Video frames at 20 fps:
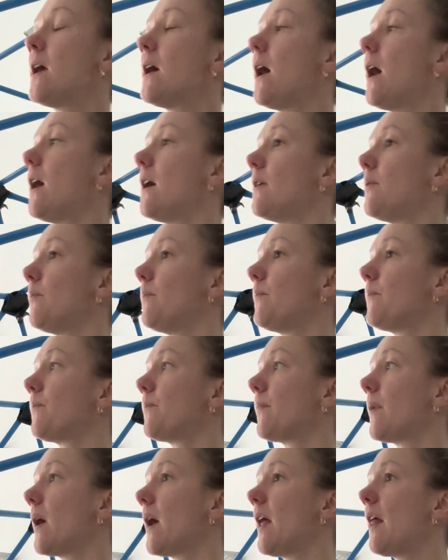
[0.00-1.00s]

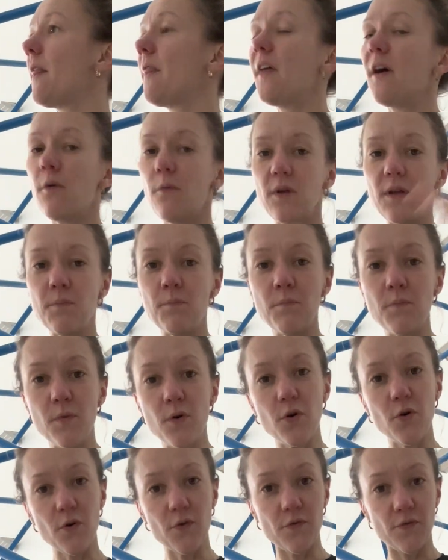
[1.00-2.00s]
That we
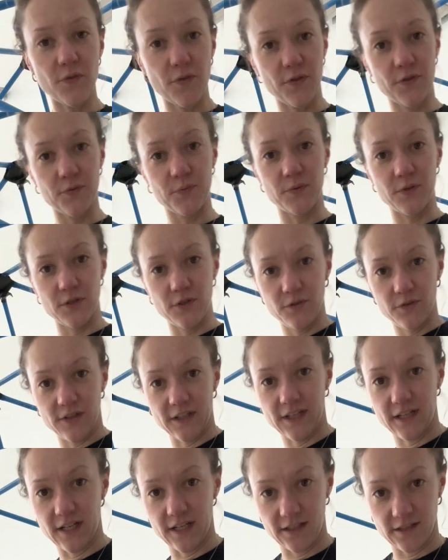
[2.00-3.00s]
move through the
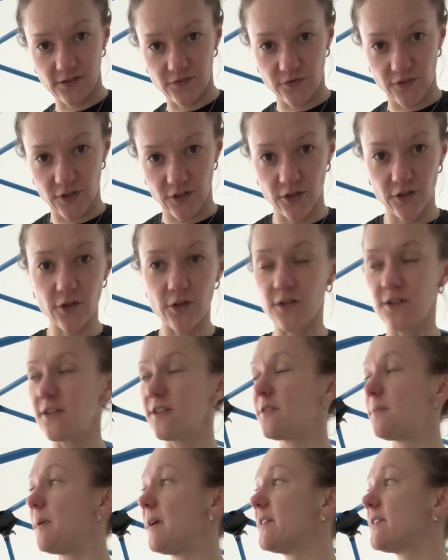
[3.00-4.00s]
kinesphere, or the
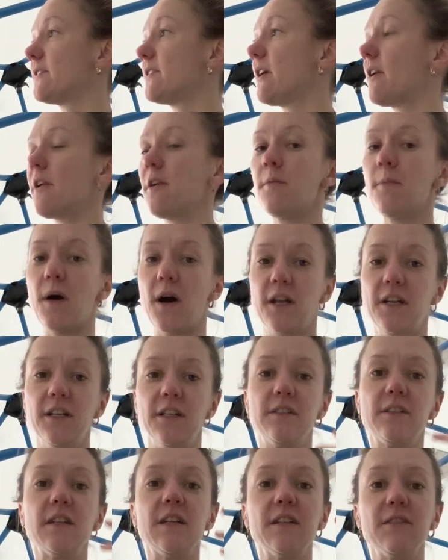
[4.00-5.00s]
space around our
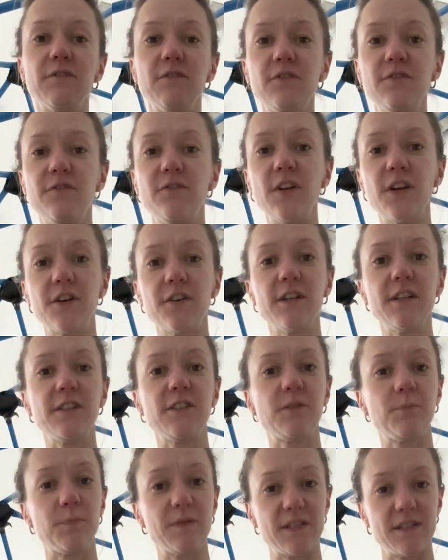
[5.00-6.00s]
bodies, in very
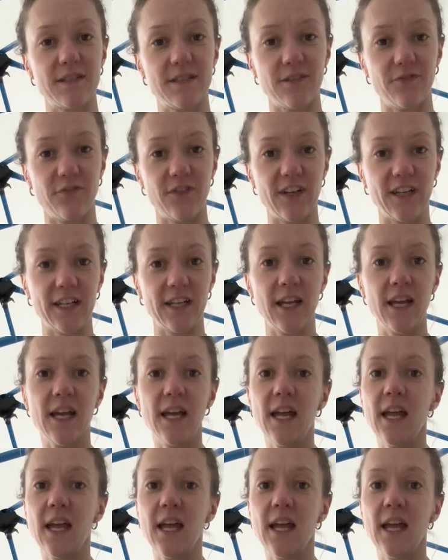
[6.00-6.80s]
specific